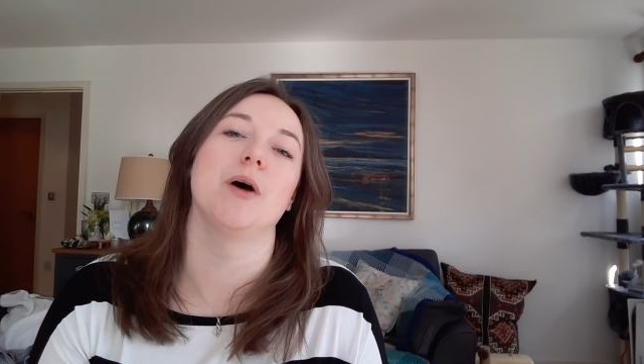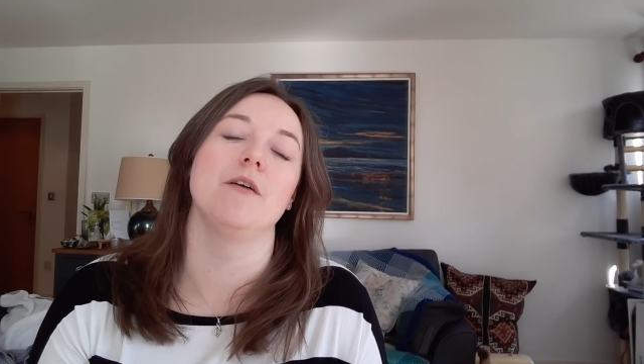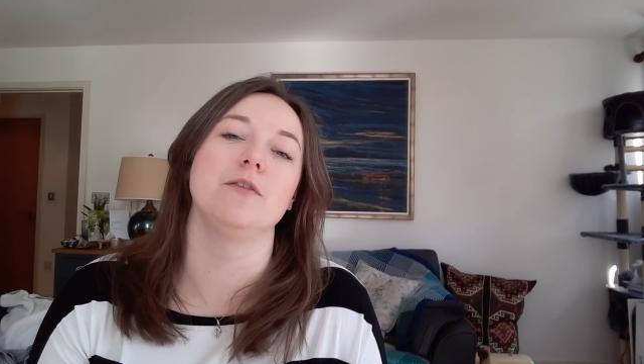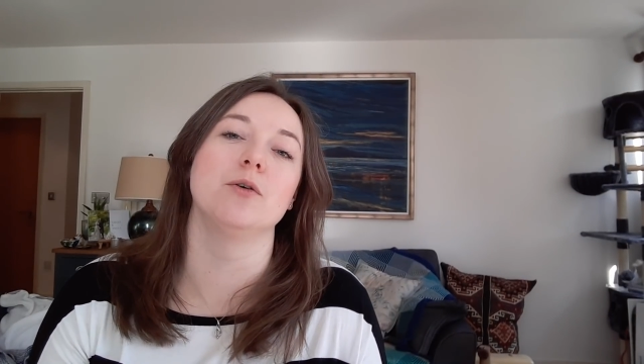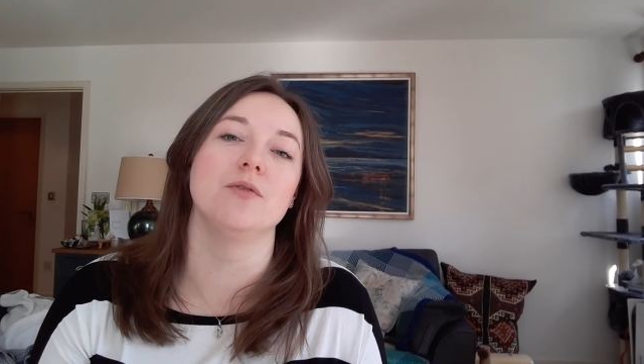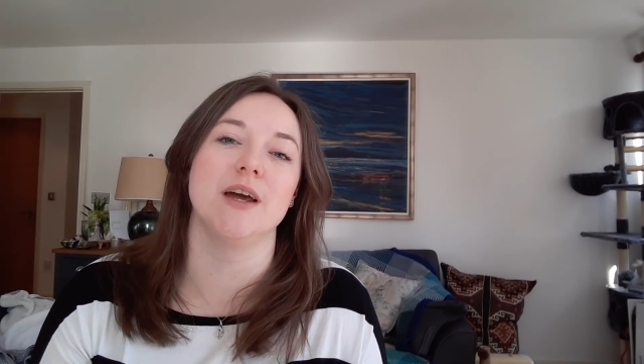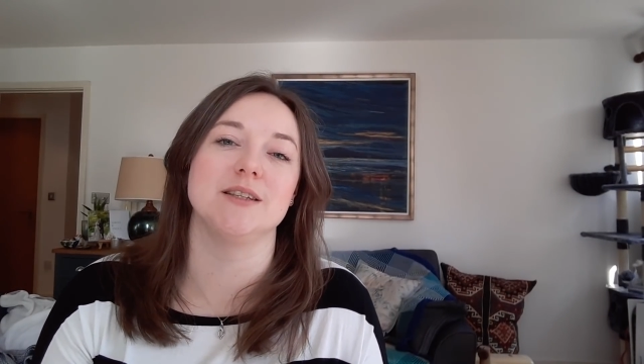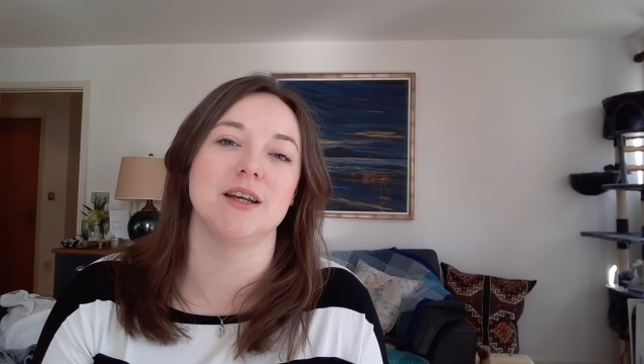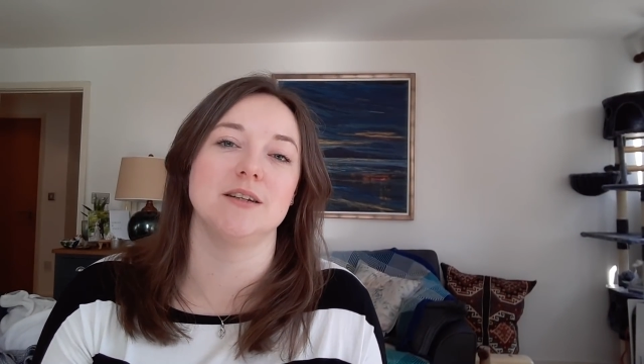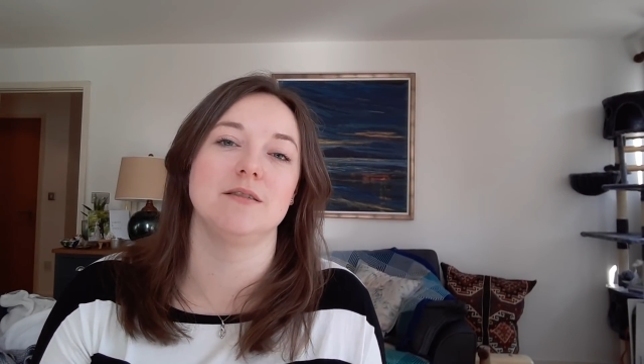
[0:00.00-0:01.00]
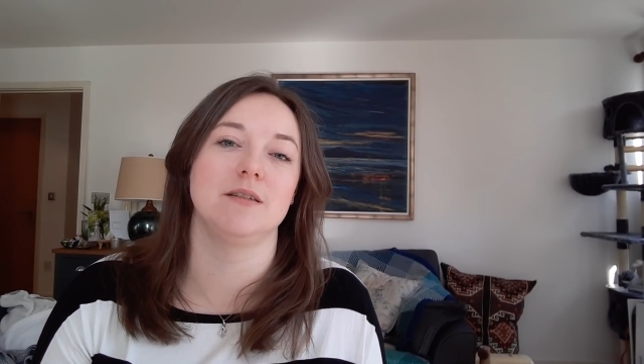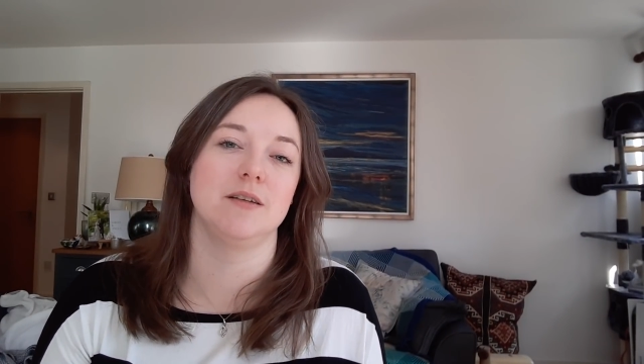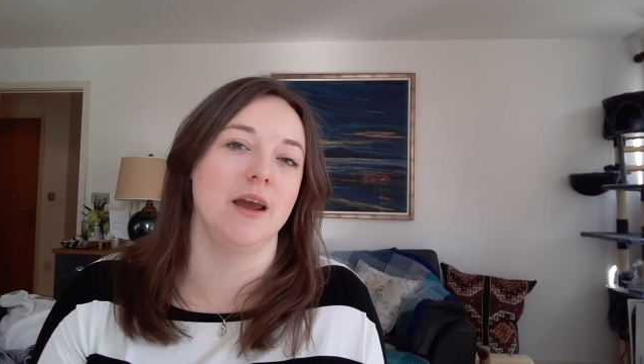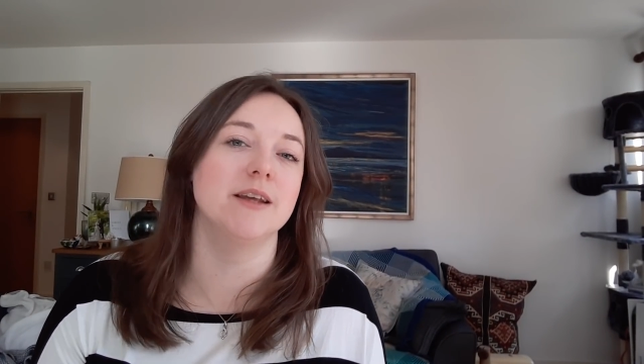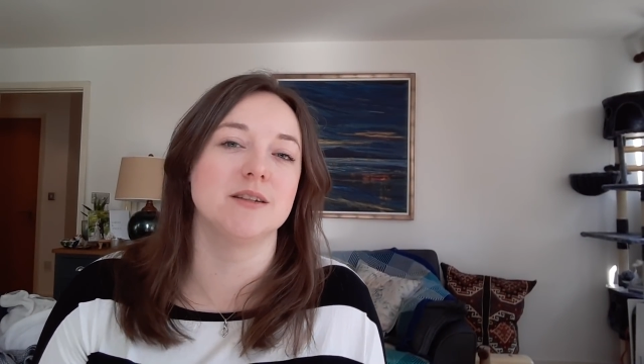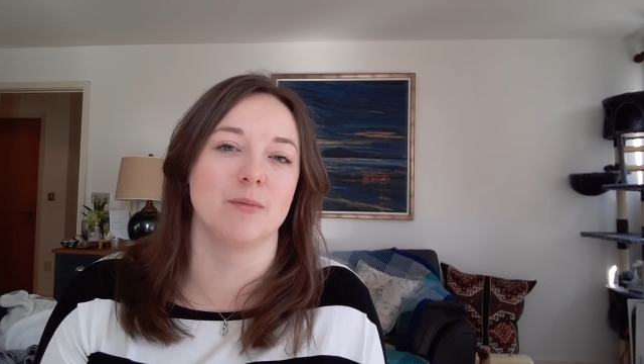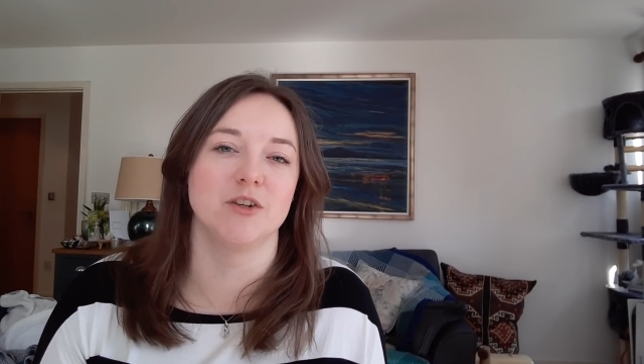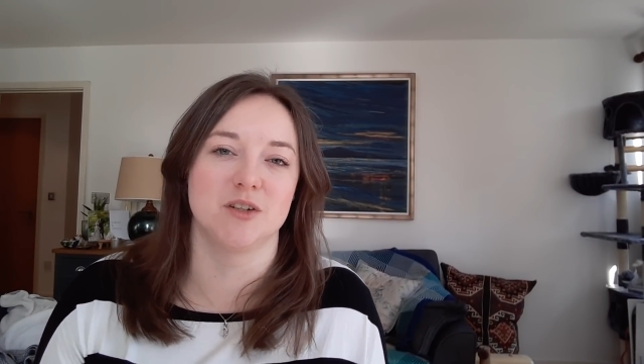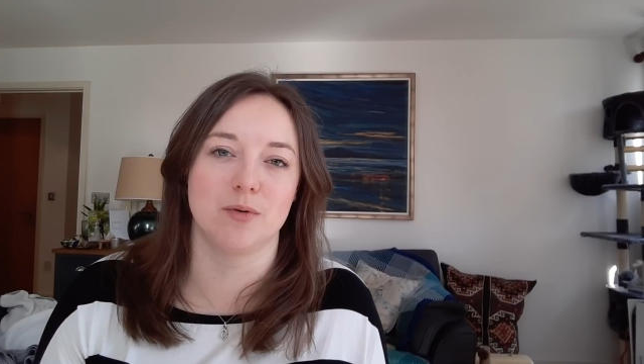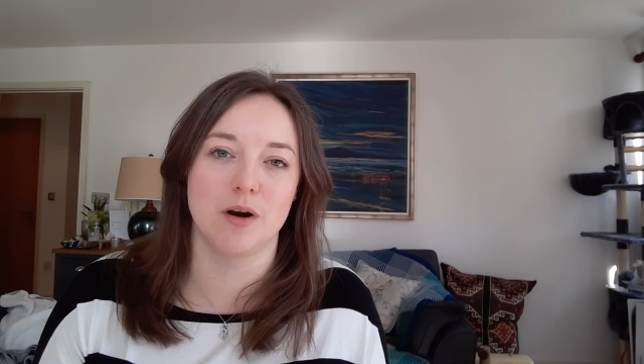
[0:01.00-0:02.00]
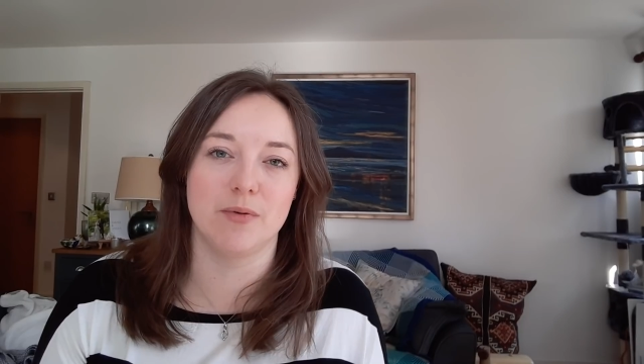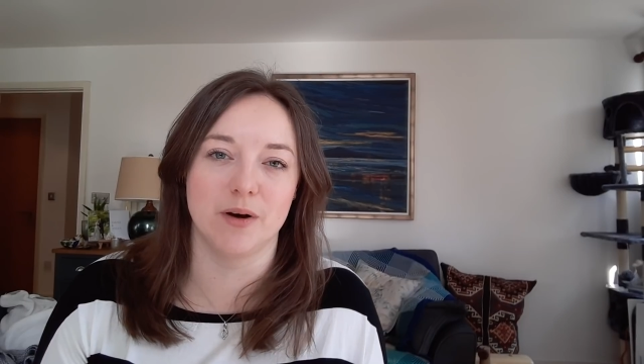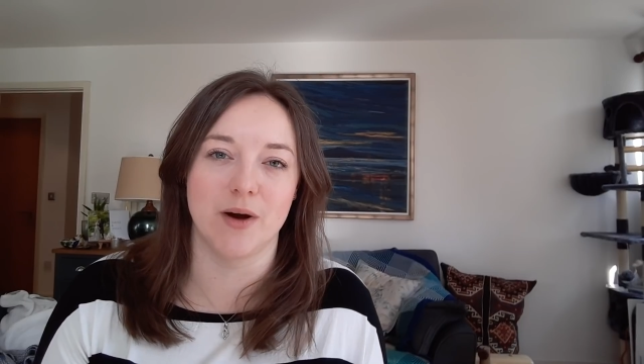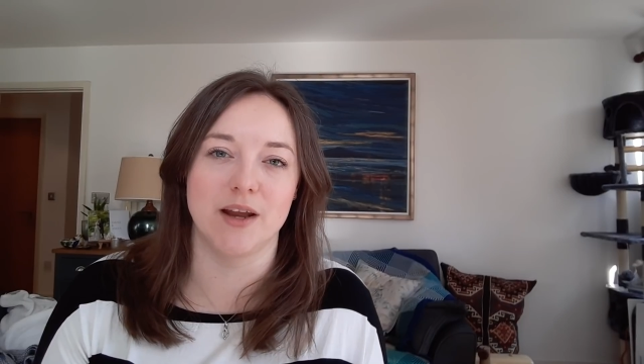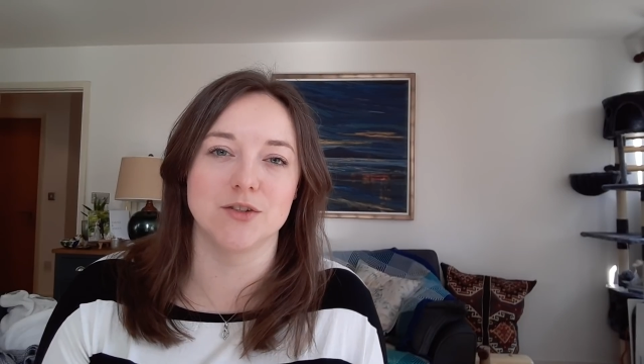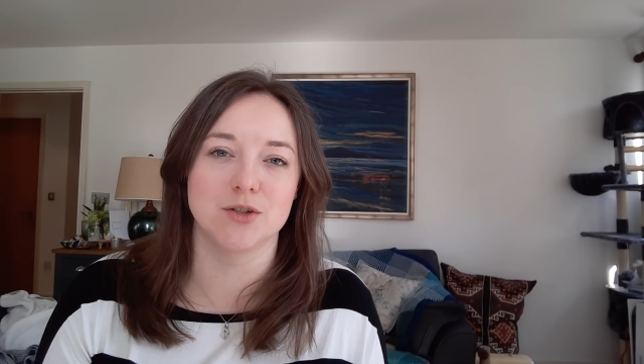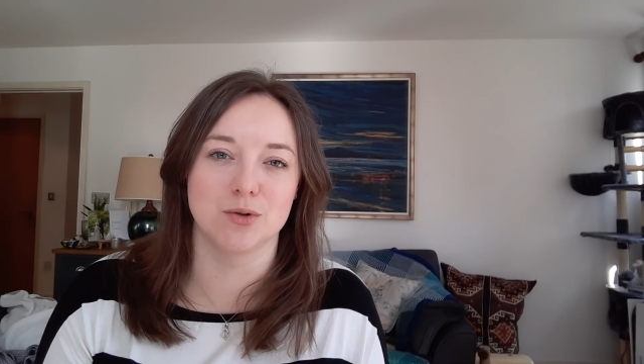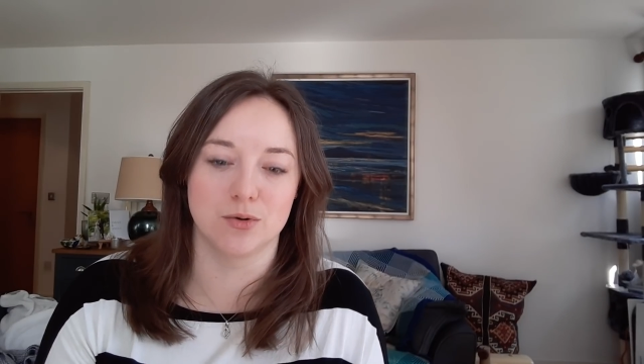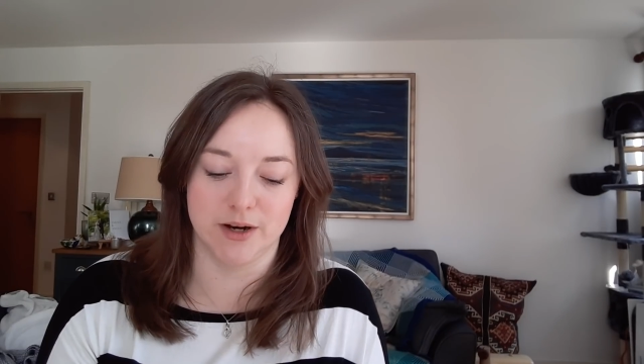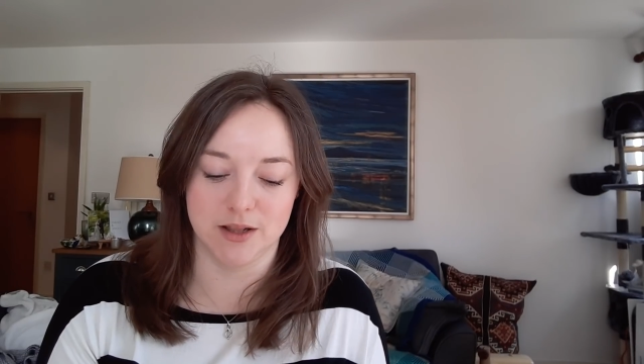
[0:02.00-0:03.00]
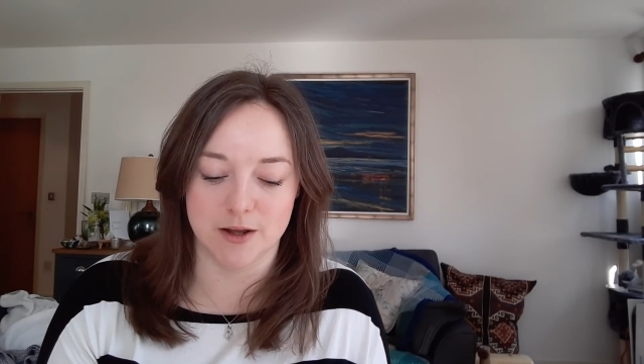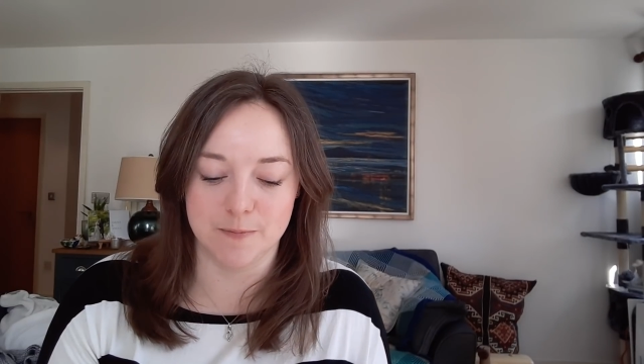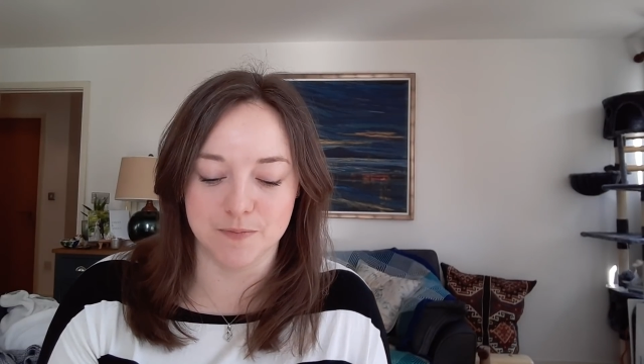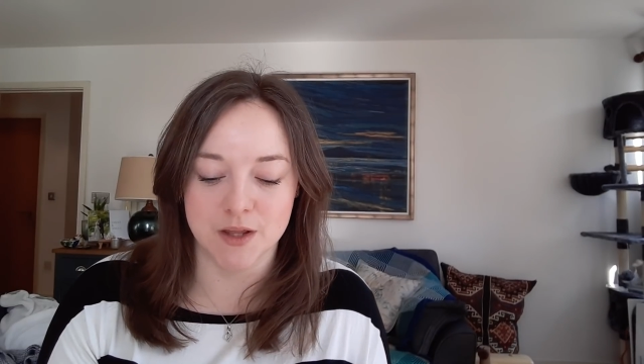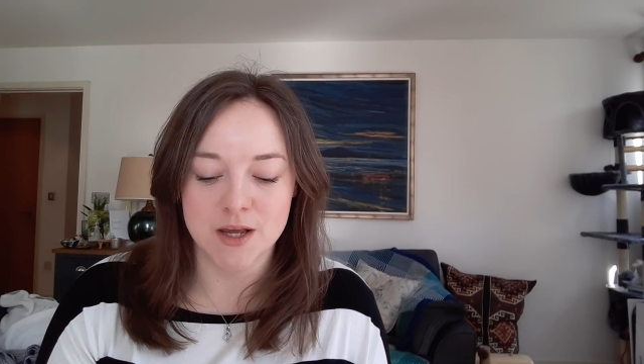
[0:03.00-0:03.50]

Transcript: But for this, it is the most appropriate way of storing them.